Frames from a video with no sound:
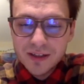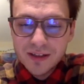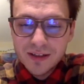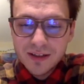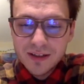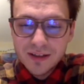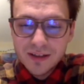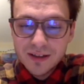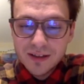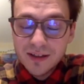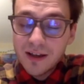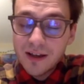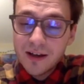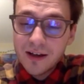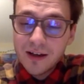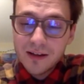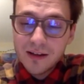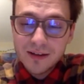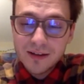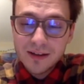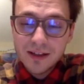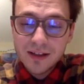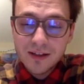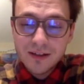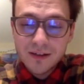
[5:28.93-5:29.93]
But
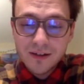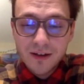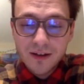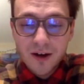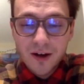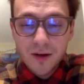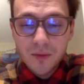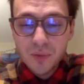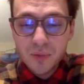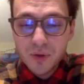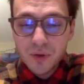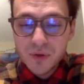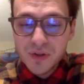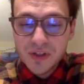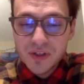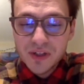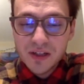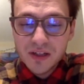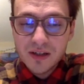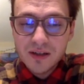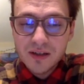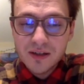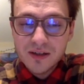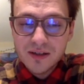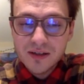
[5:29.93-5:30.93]
yeah, I think
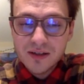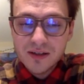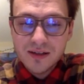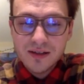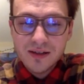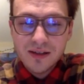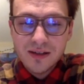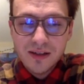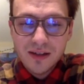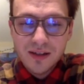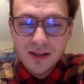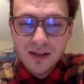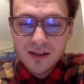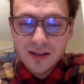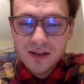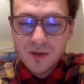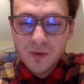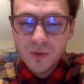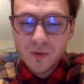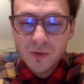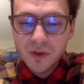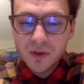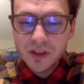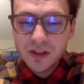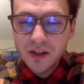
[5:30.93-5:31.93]
compost tea is
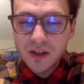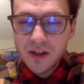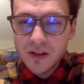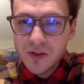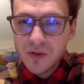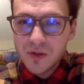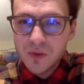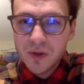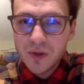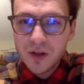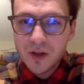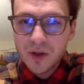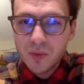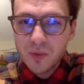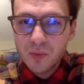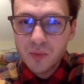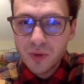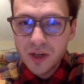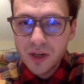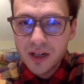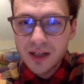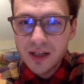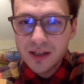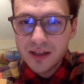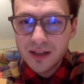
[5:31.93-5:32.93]
a really nice
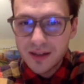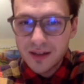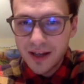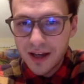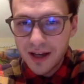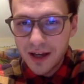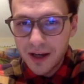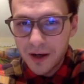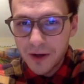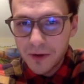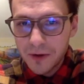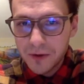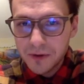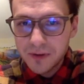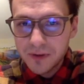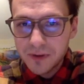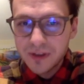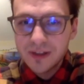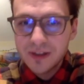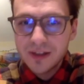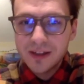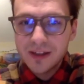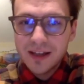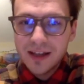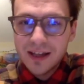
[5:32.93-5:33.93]
way to break it
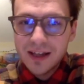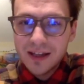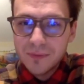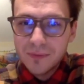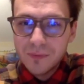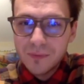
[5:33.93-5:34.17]
down